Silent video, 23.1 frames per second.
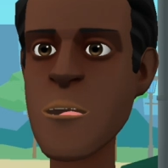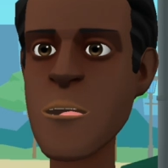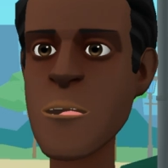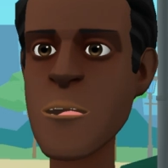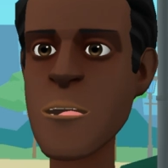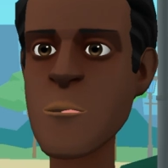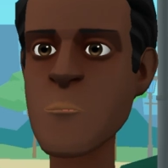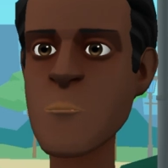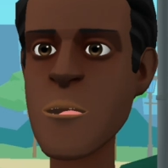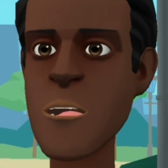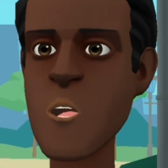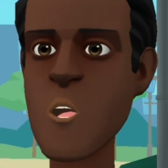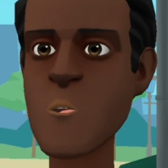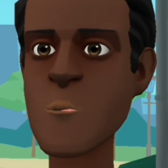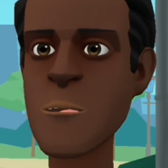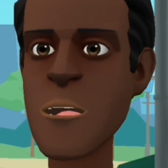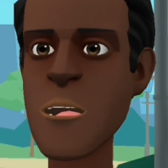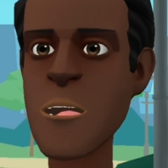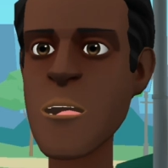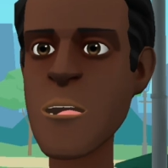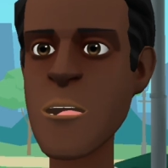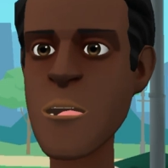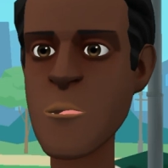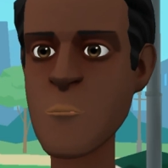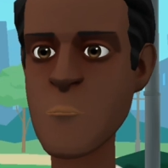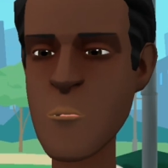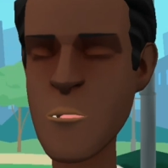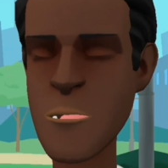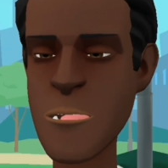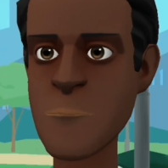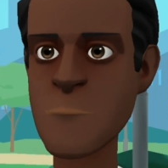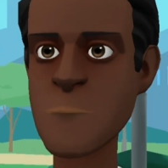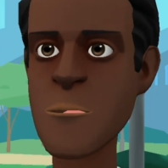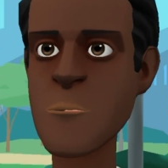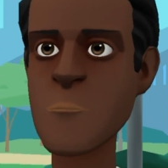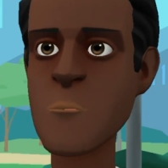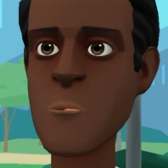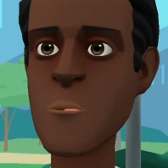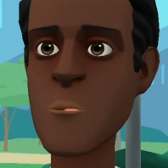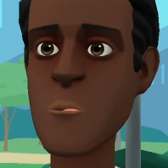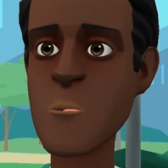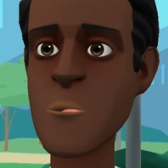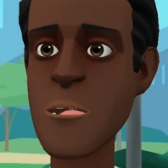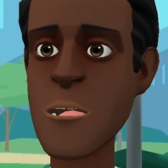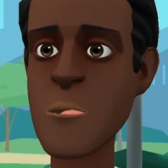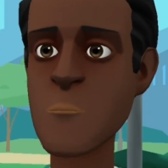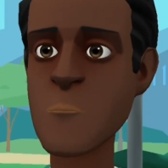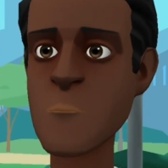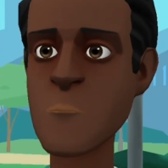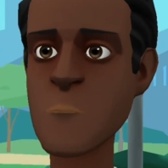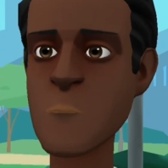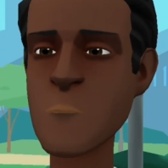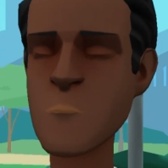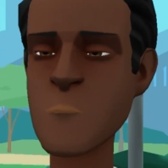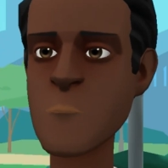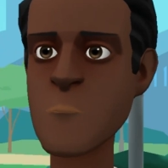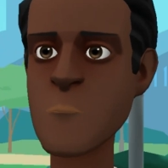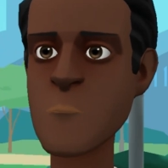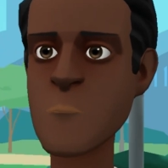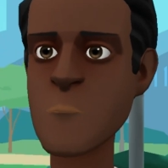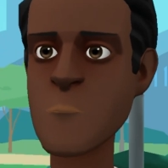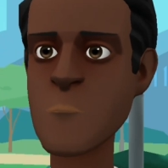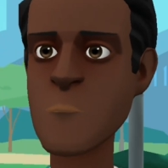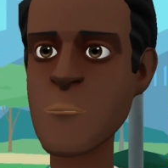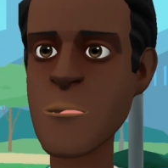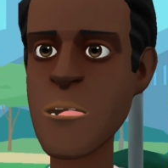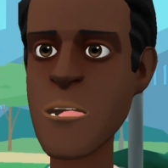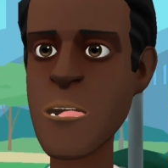Ice Cub has muscular dystrophy. In the